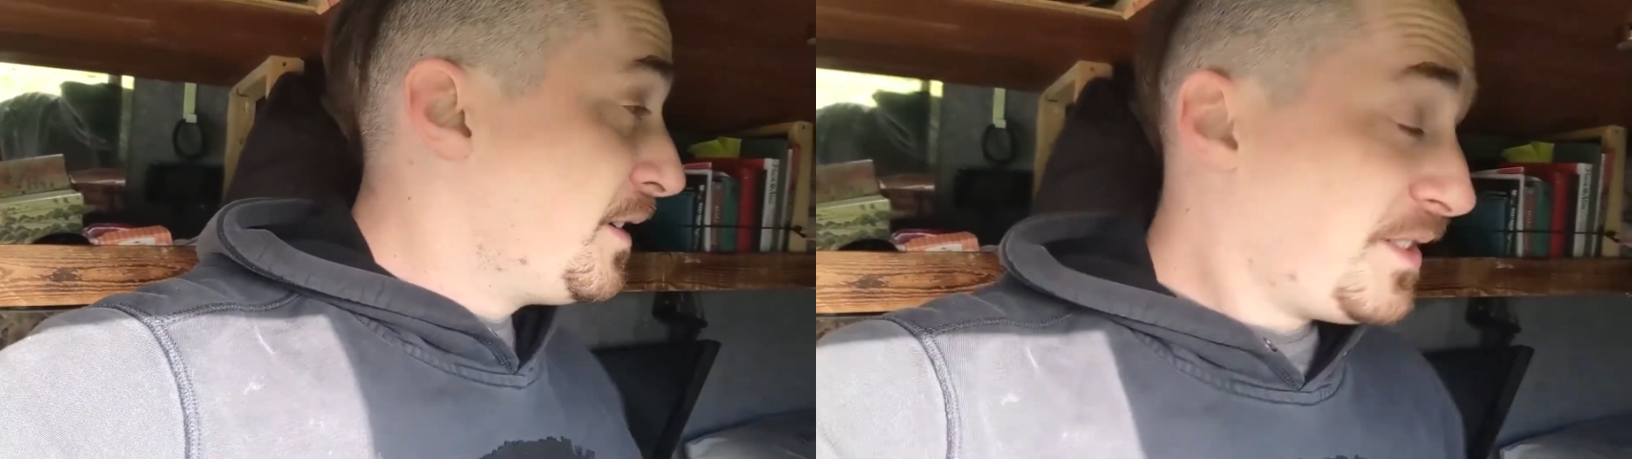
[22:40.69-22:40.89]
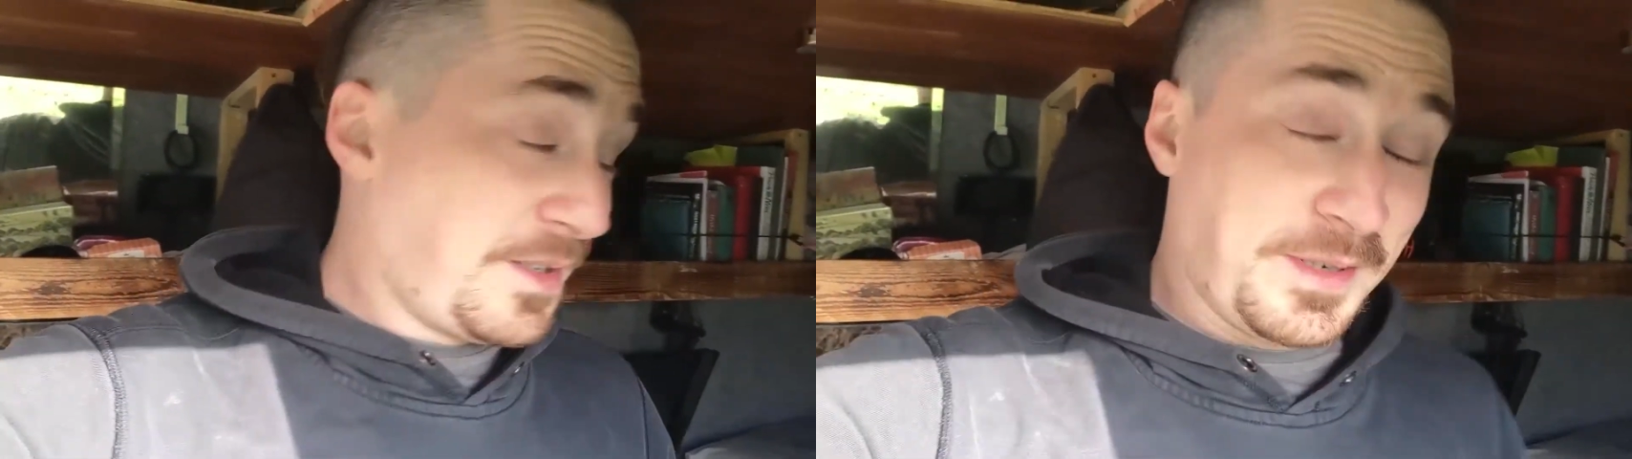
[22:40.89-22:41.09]

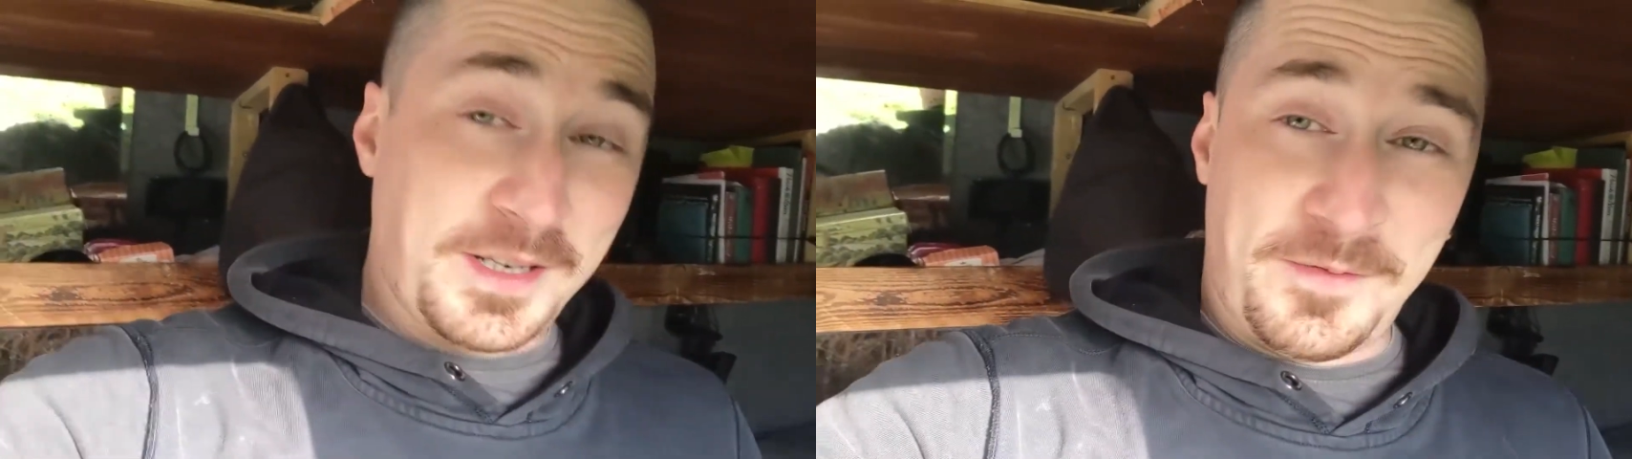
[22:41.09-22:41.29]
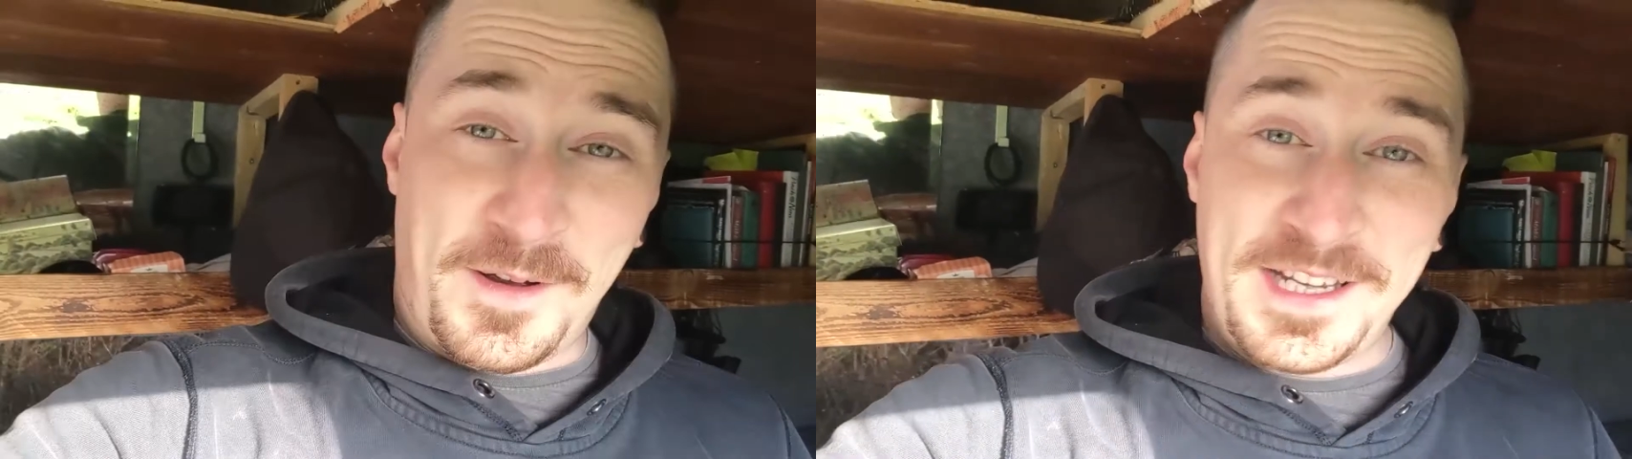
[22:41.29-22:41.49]
So I'm gonna
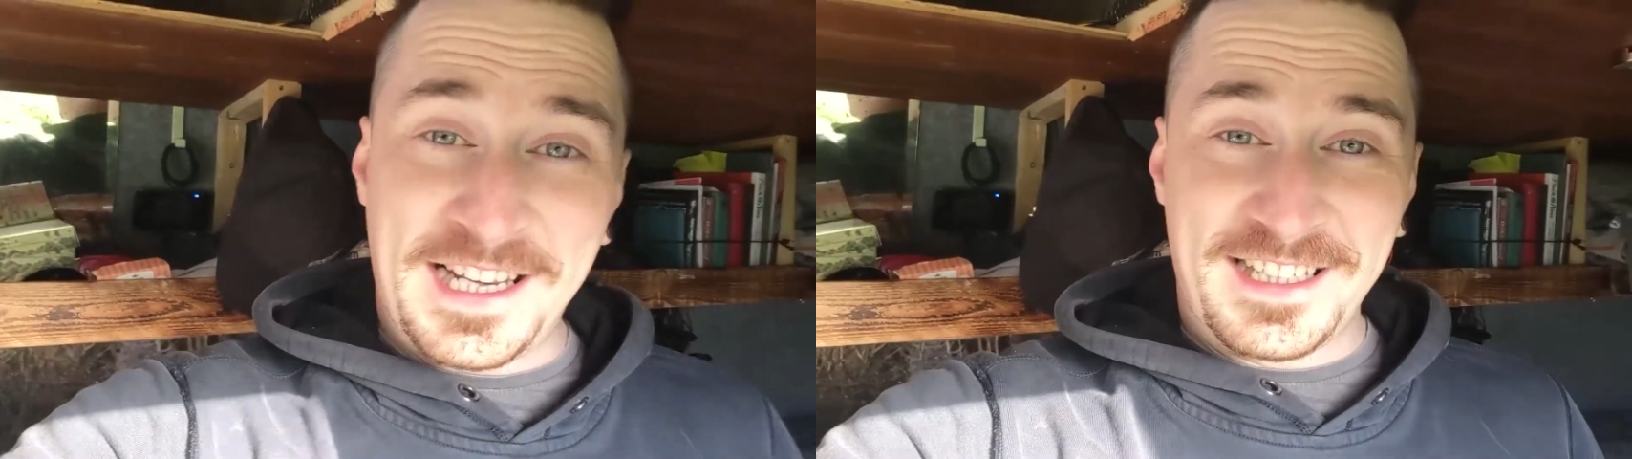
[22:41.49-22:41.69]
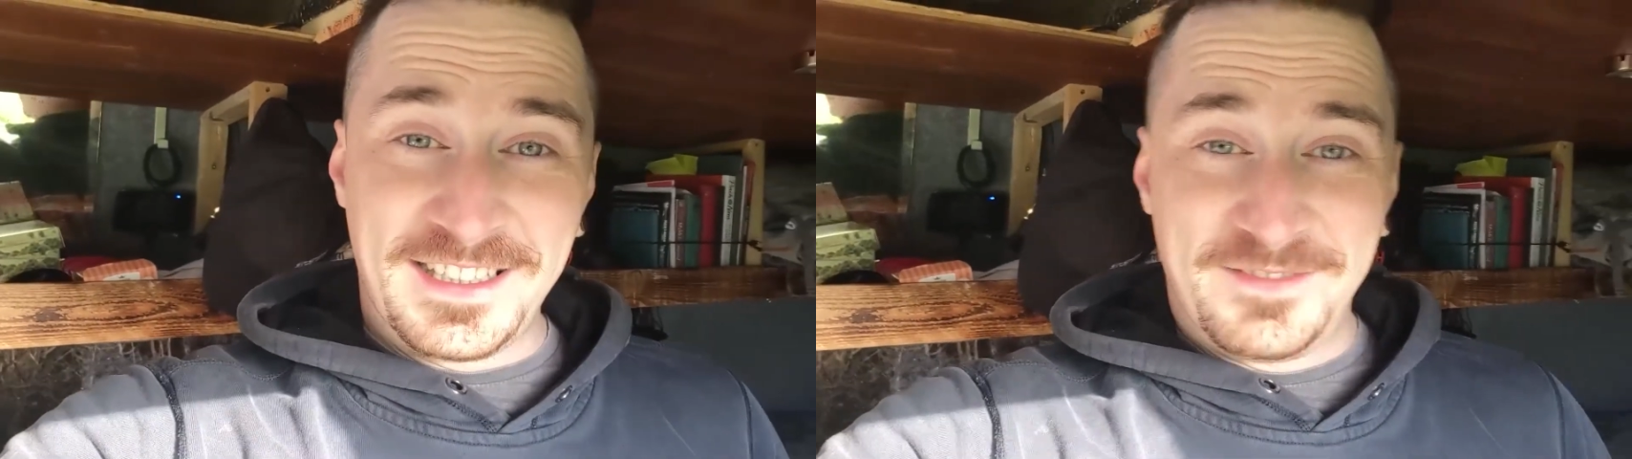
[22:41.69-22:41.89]
go find a
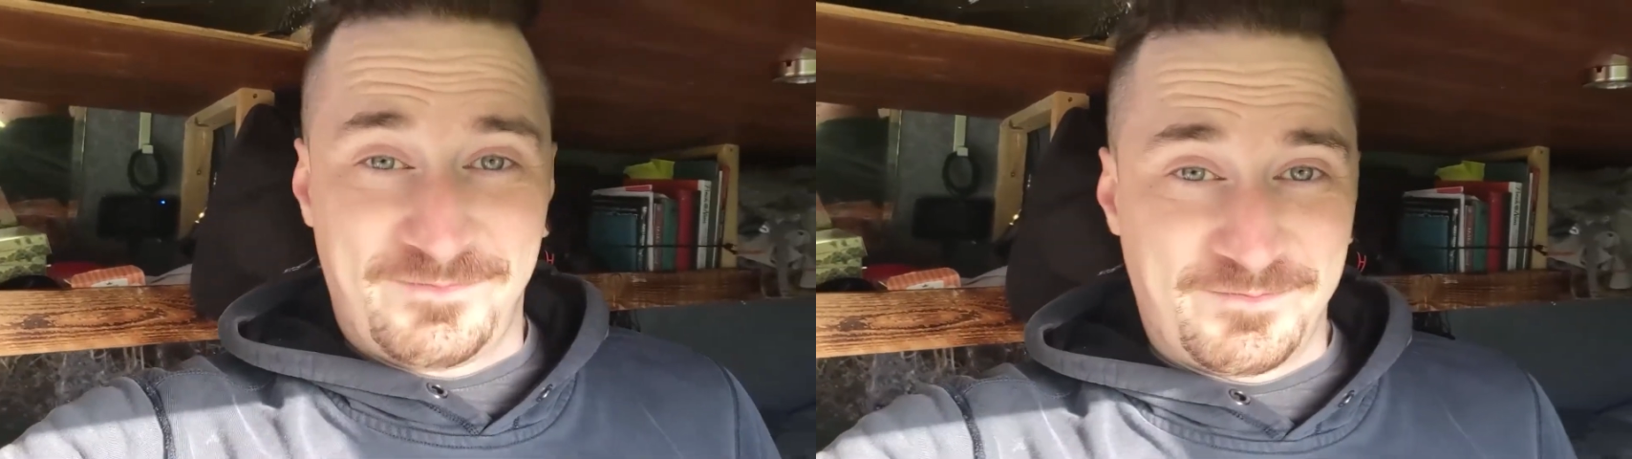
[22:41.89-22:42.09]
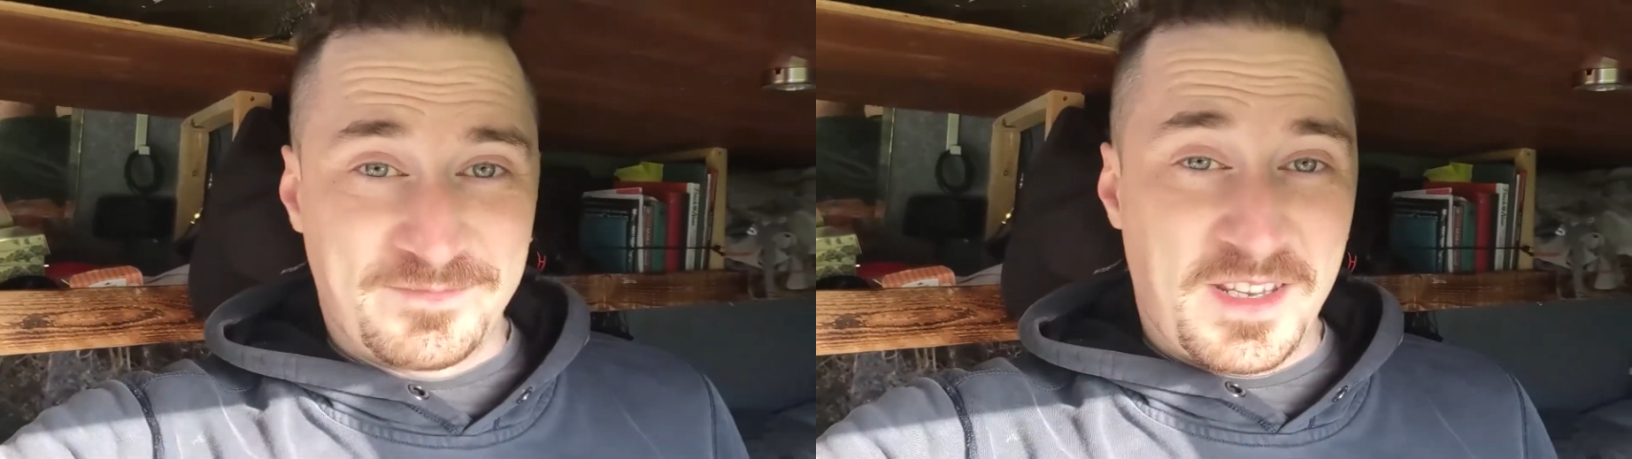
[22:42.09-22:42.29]
ladder,
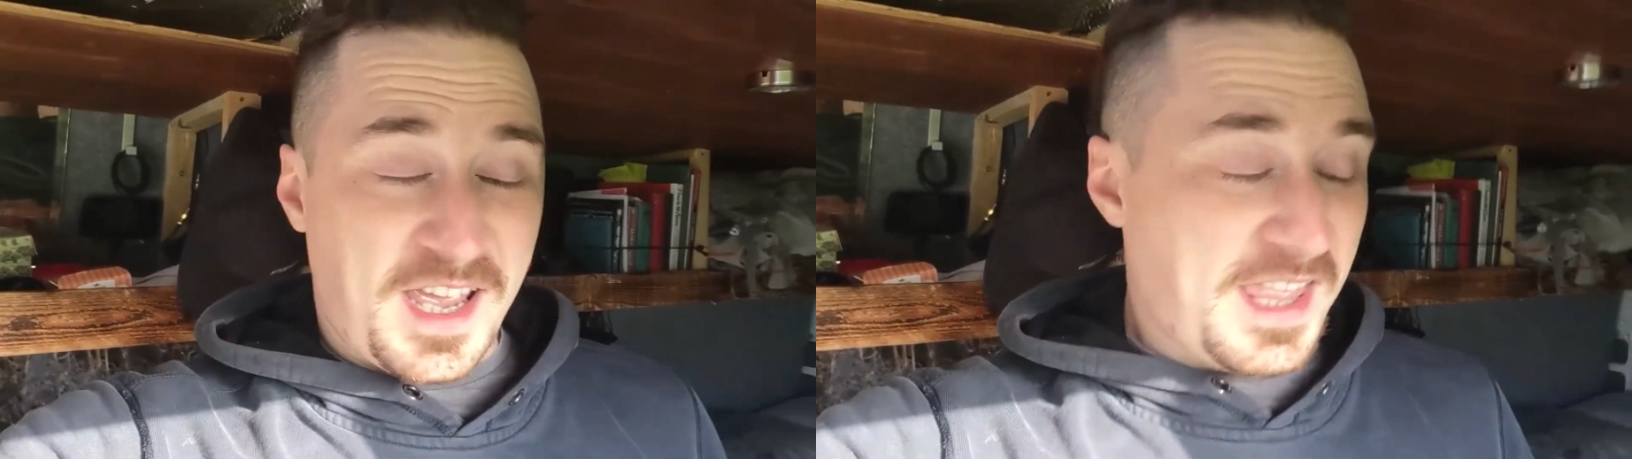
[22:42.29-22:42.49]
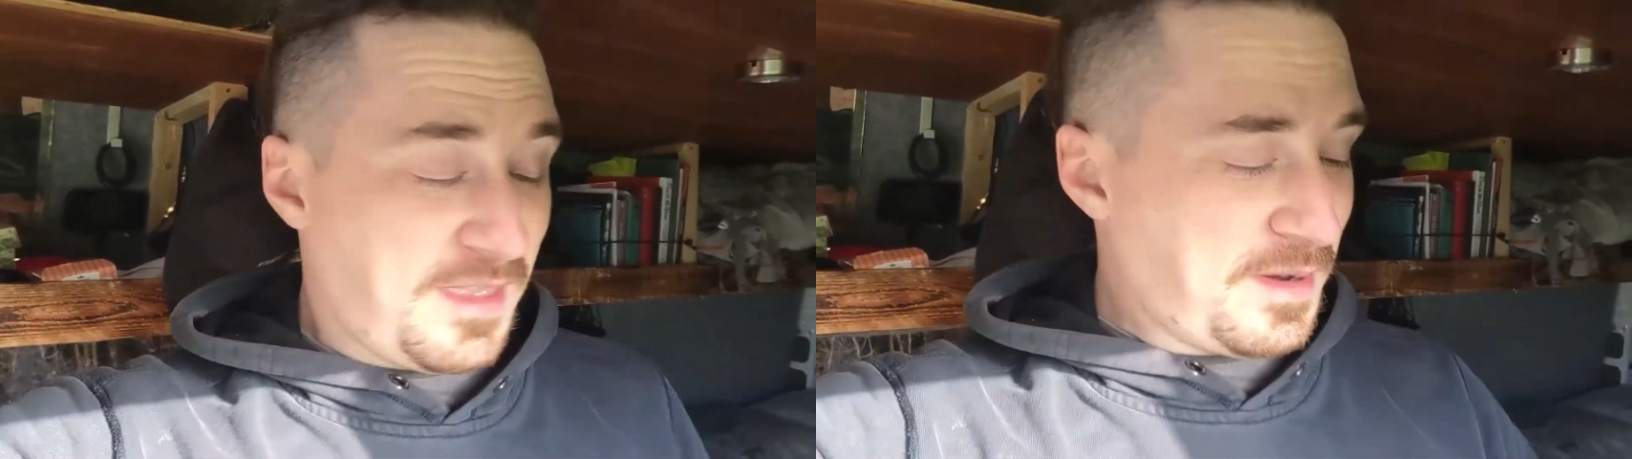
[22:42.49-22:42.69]
and then